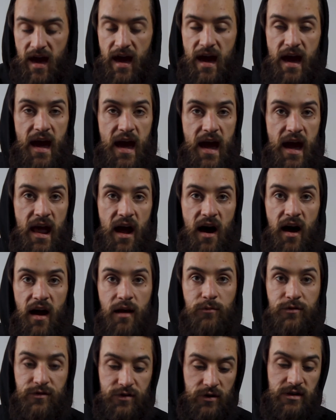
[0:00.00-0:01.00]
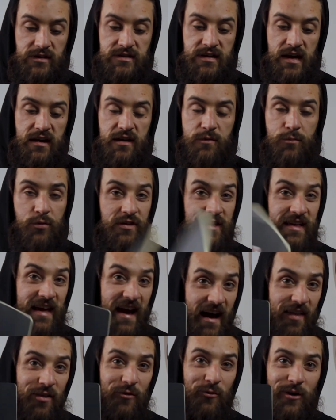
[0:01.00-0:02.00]
and I'm so excited to put the
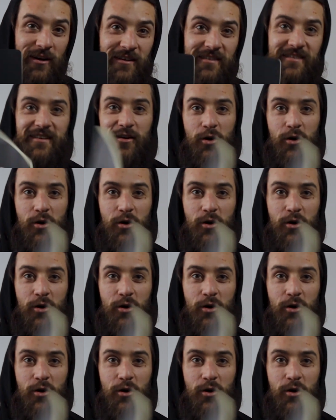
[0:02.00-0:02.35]
other ones